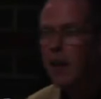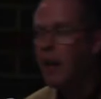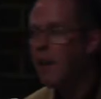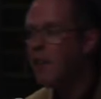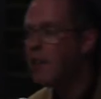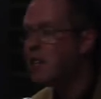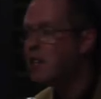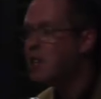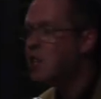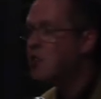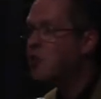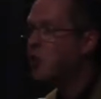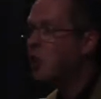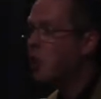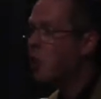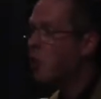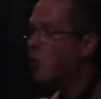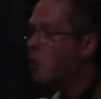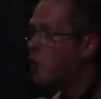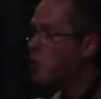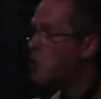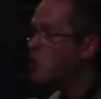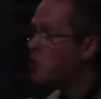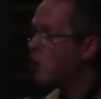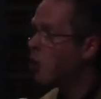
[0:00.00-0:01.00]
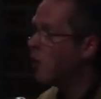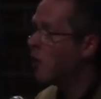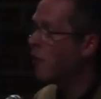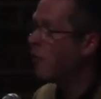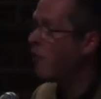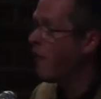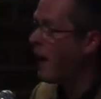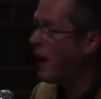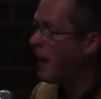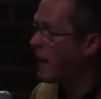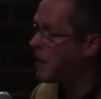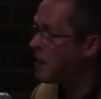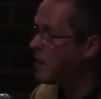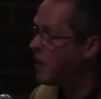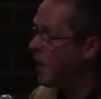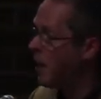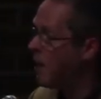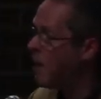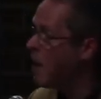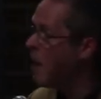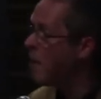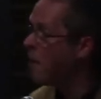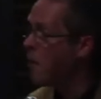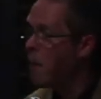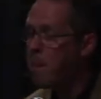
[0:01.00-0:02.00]
Now, this is the crucial
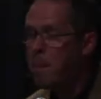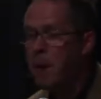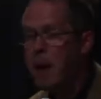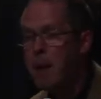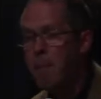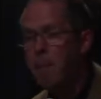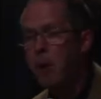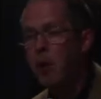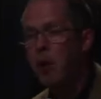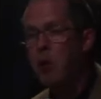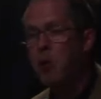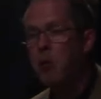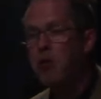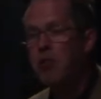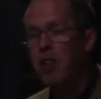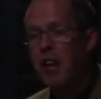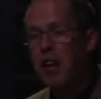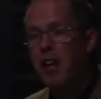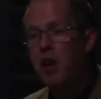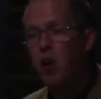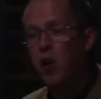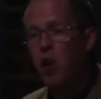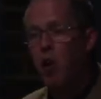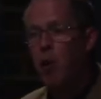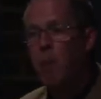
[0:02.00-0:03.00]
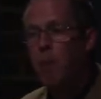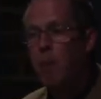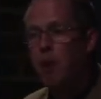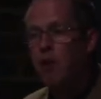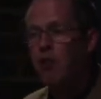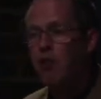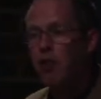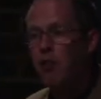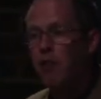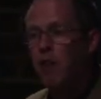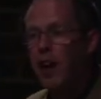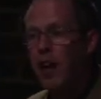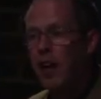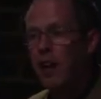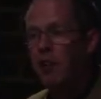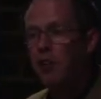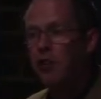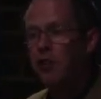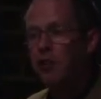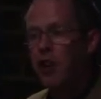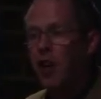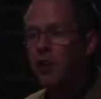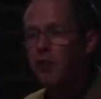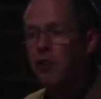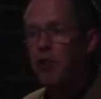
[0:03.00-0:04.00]
factor. For people who think corporate
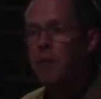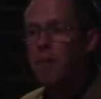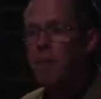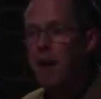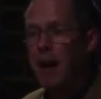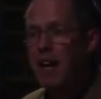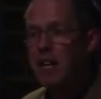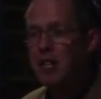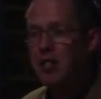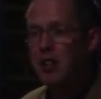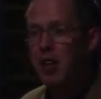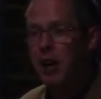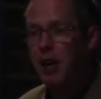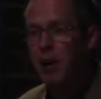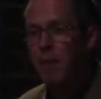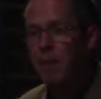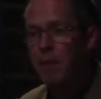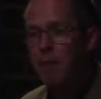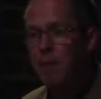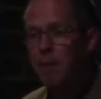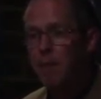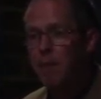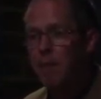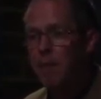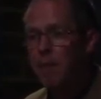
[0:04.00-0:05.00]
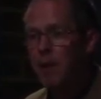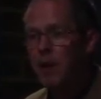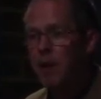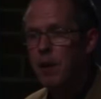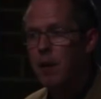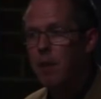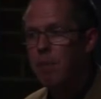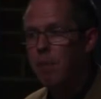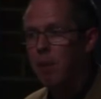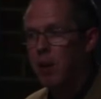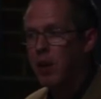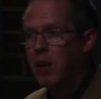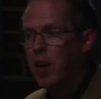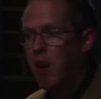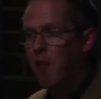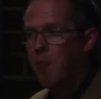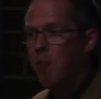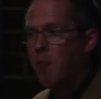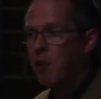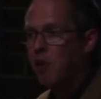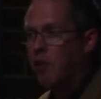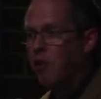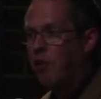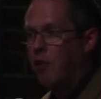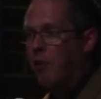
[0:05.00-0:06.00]
surveillance doesn't matter, but
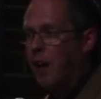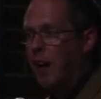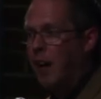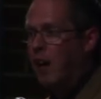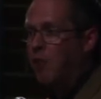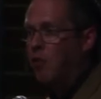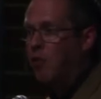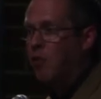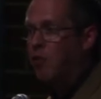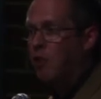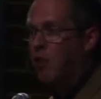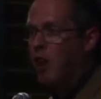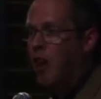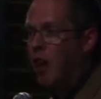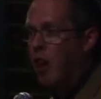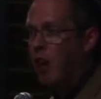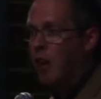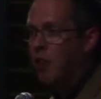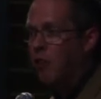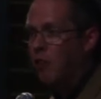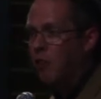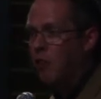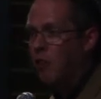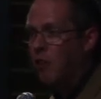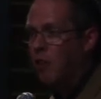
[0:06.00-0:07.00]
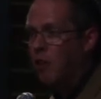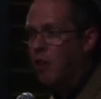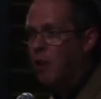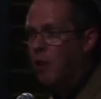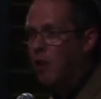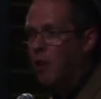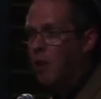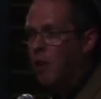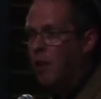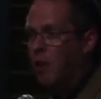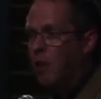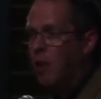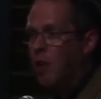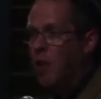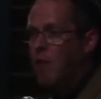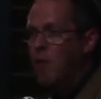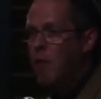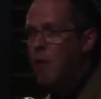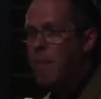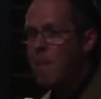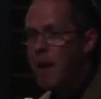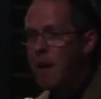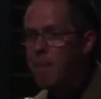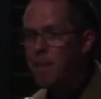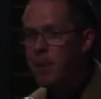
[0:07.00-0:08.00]
government surveillance does,
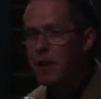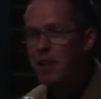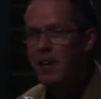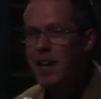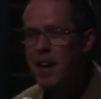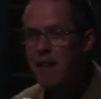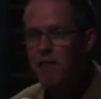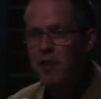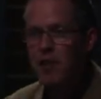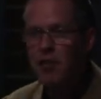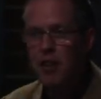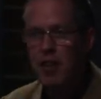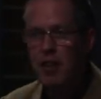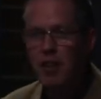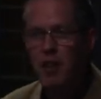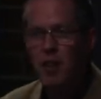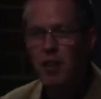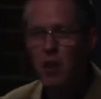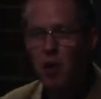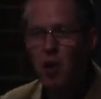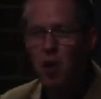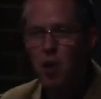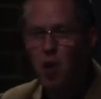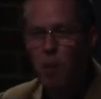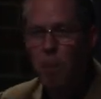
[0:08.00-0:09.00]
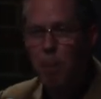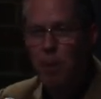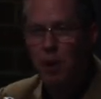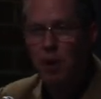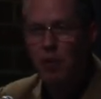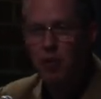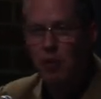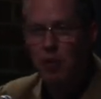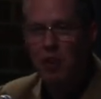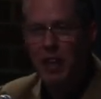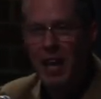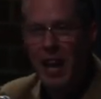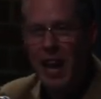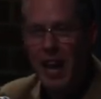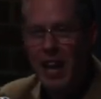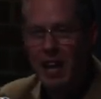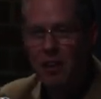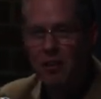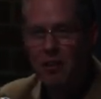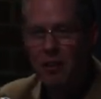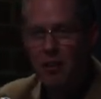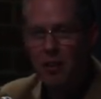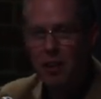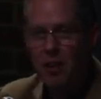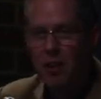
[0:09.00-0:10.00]
remember that everything that the corporates
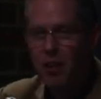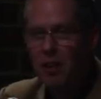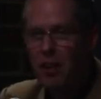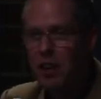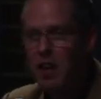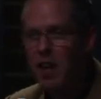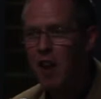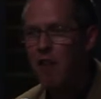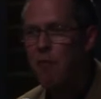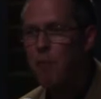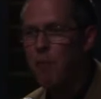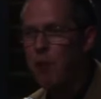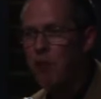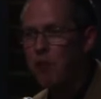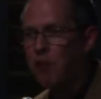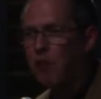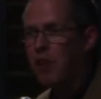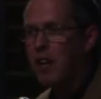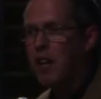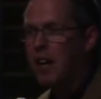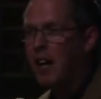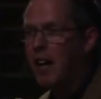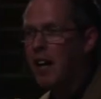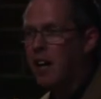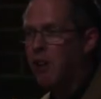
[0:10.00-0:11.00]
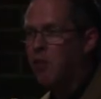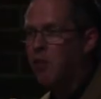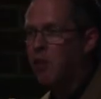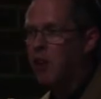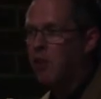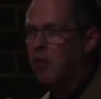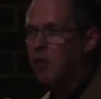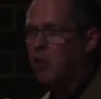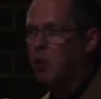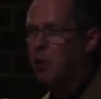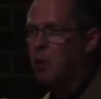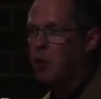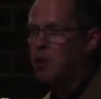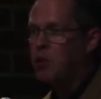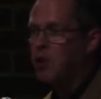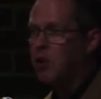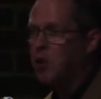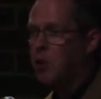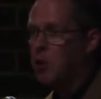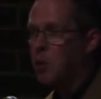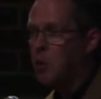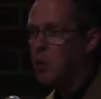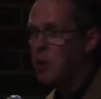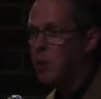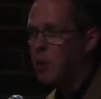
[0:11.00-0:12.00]
get, the governments can get access to
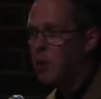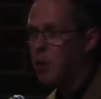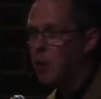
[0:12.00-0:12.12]
too.